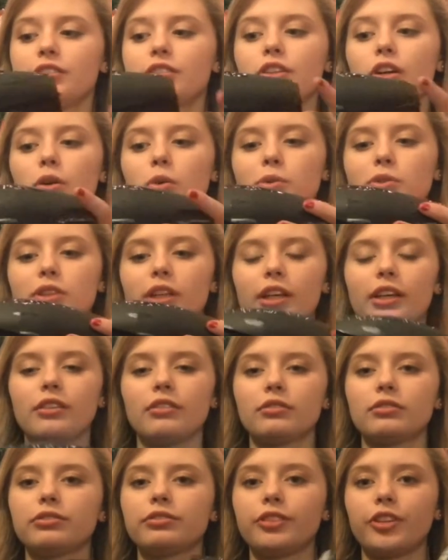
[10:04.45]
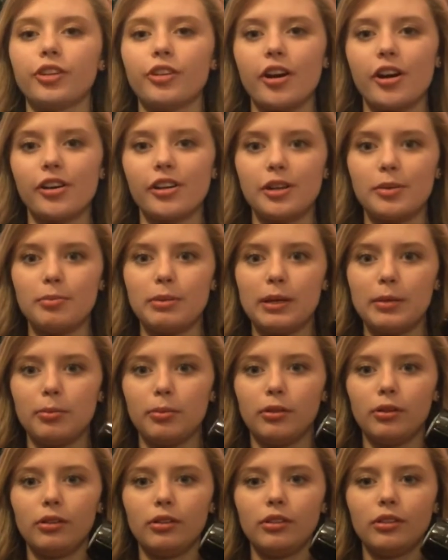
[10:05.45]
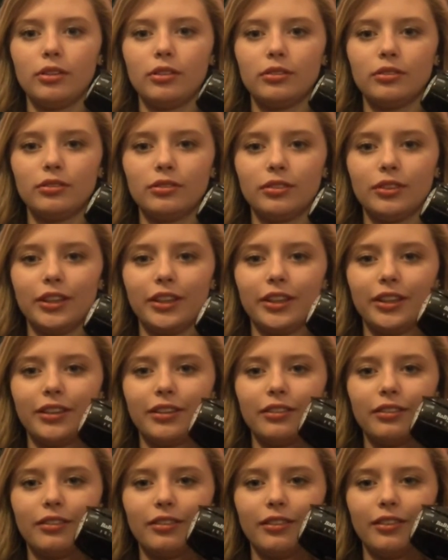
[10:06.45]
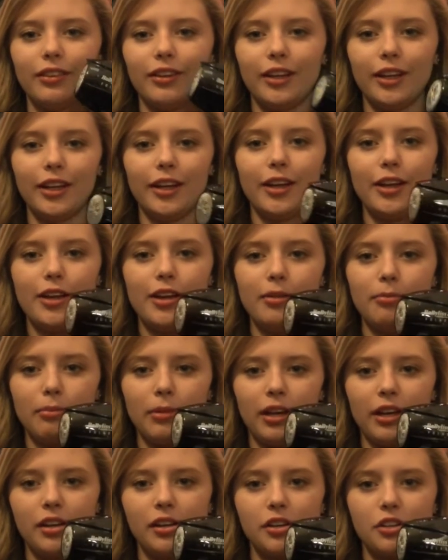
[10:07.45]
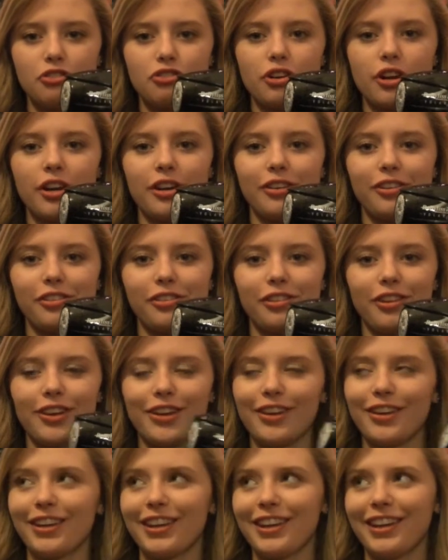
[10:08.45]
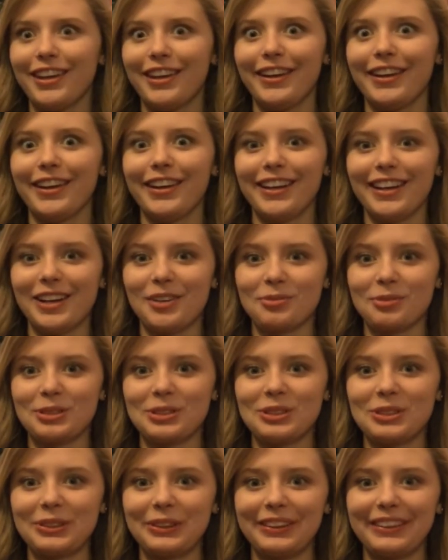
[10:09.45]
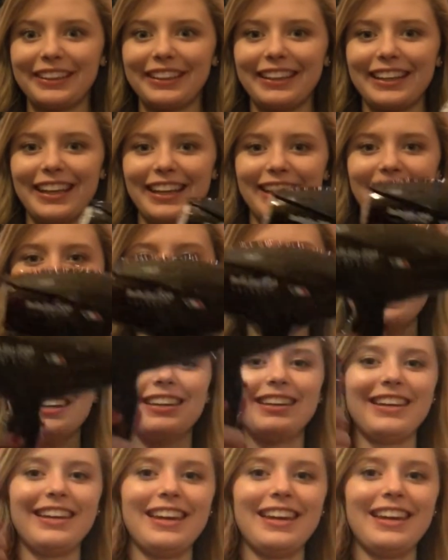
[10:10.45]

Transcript: So it's like Ferrari people like in my hair dryer. Like how much cooler can that get?